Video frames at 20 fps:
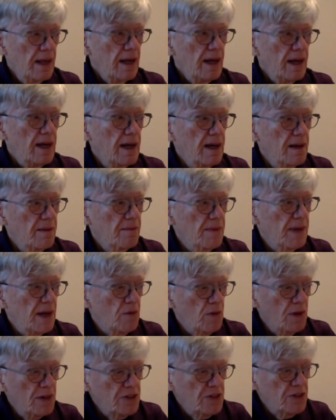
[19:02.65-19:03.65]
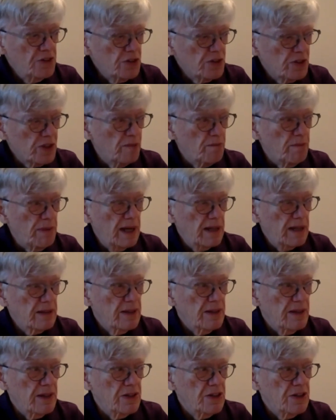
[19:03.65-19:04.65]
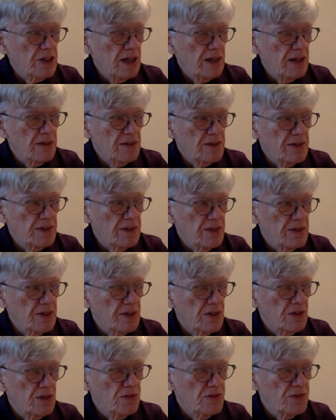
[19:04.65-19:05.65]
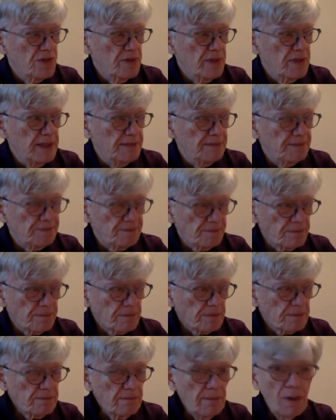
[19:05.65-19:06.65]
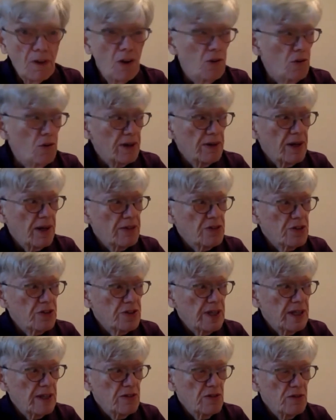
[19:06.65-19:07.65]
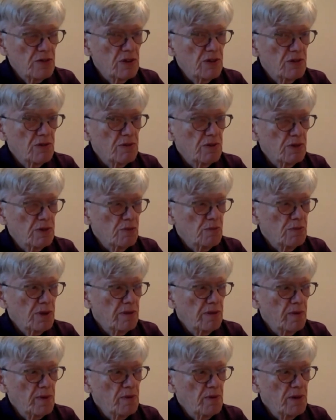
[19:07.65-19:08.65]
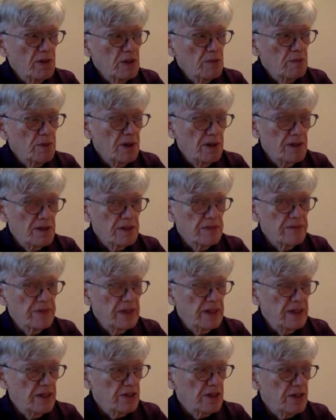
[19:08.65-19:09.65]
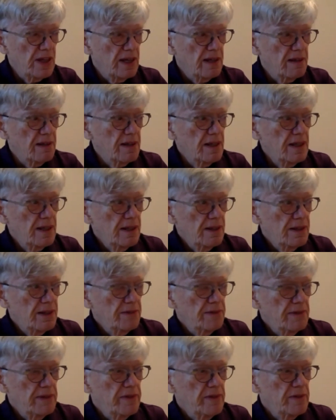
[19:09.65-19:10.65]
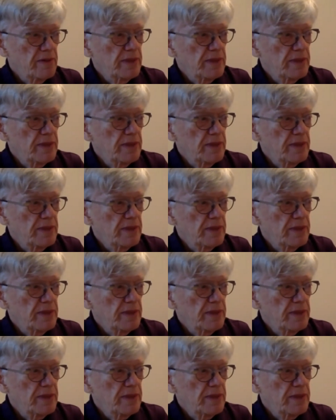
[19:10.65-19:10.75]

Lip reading: I want to just come back to these shadows in the snow for a minute. Oh, and I should say you probably want to pause and finish that, the river.